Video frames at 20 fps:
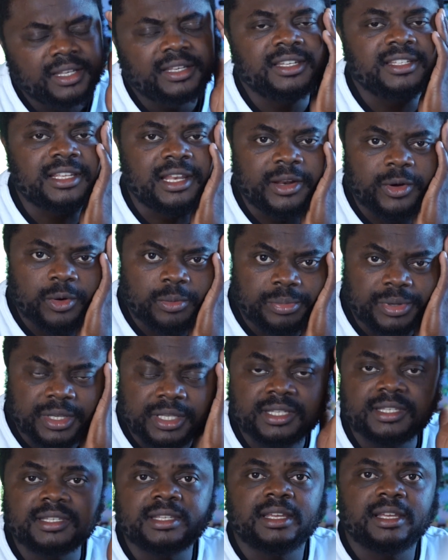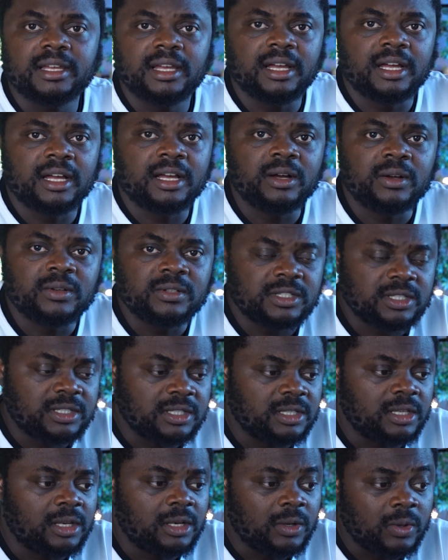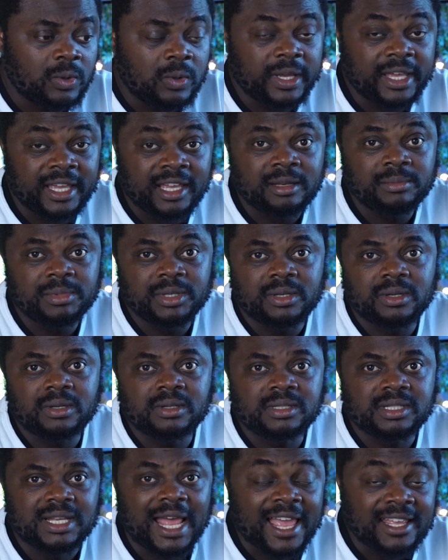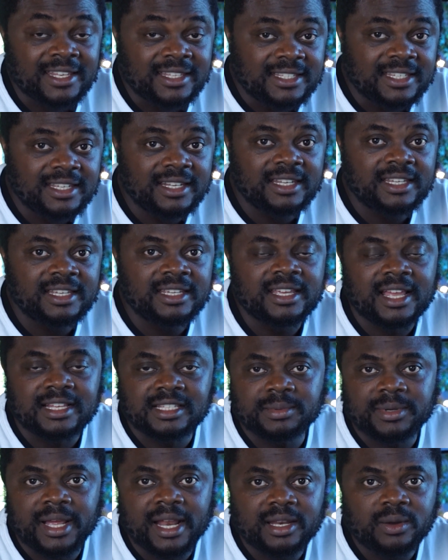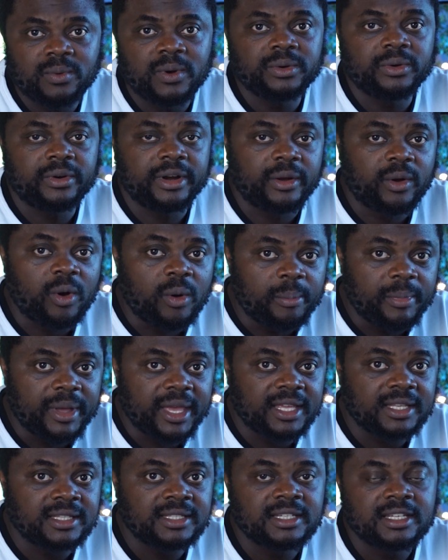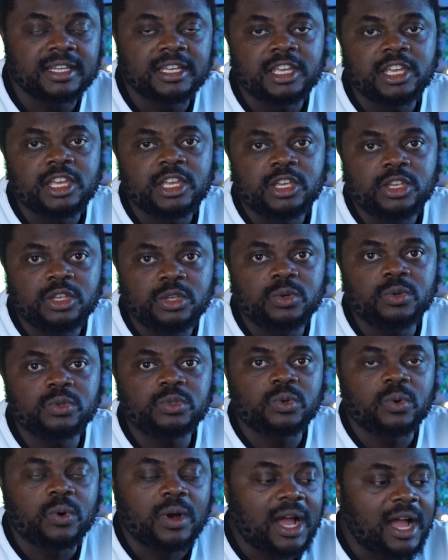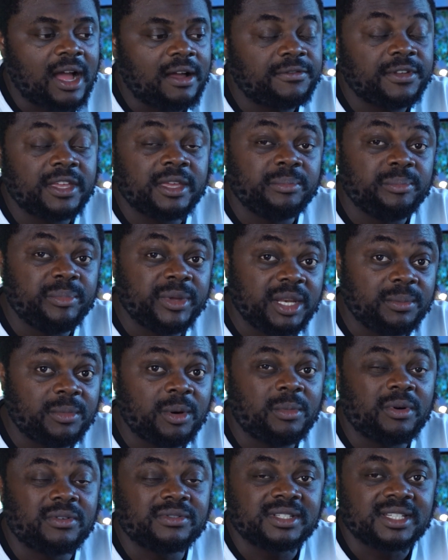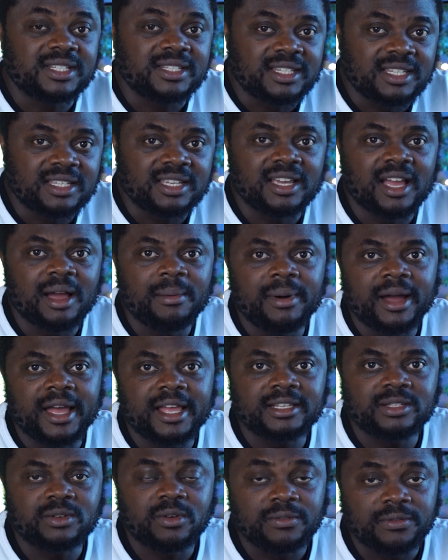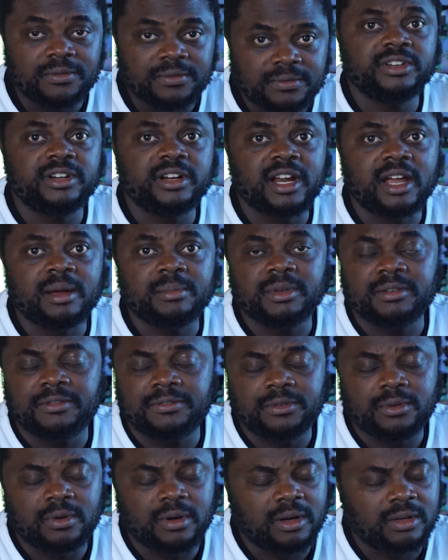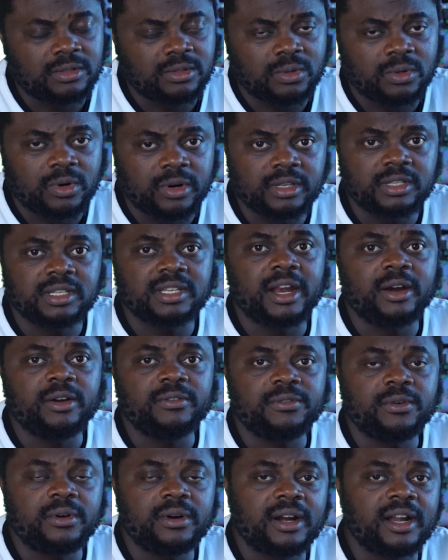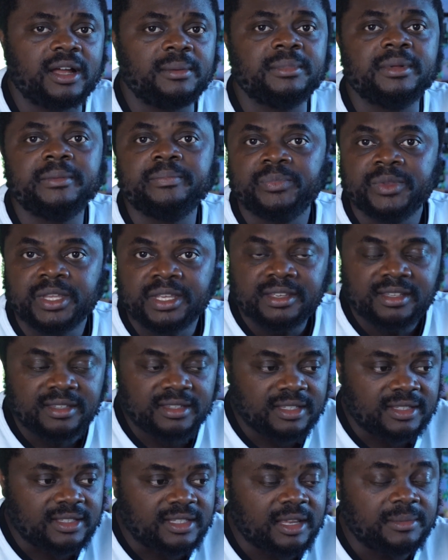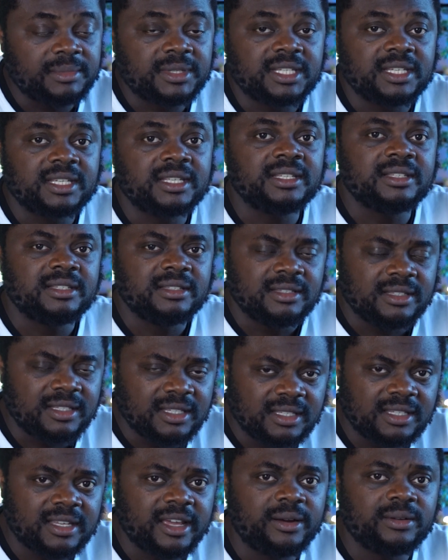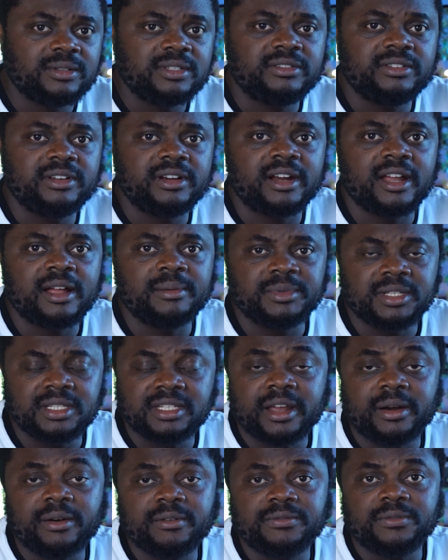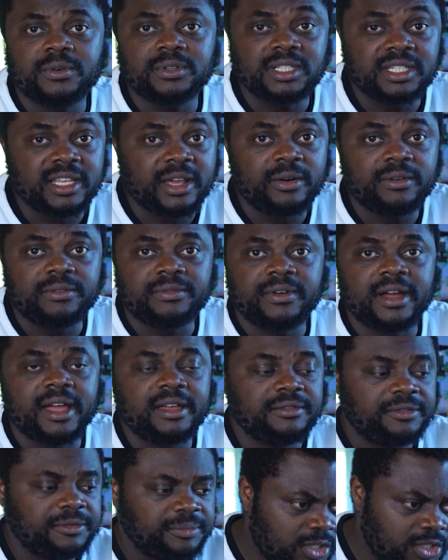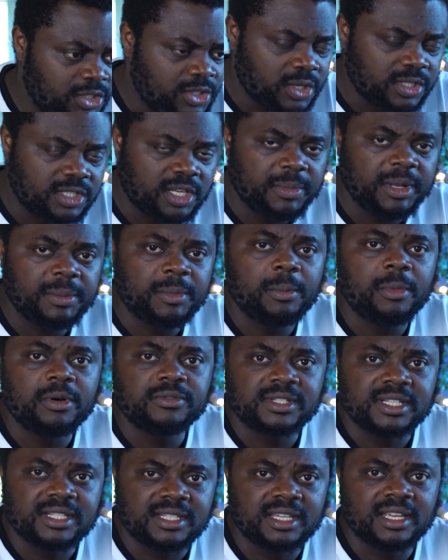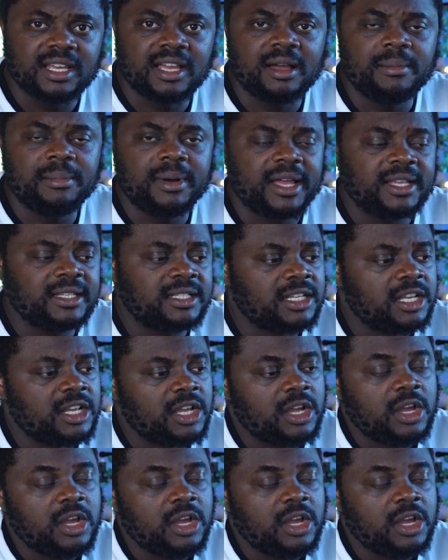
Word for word: this is a little bit uh, on the low end because ideally, typically want to recommend you to have a minimum of 16 gigabytes of free RAM if you are also running DDR4 RAM. The same thing, DDR3 RAM, DDR4, DDR5, just a minimum of 16 gigabytes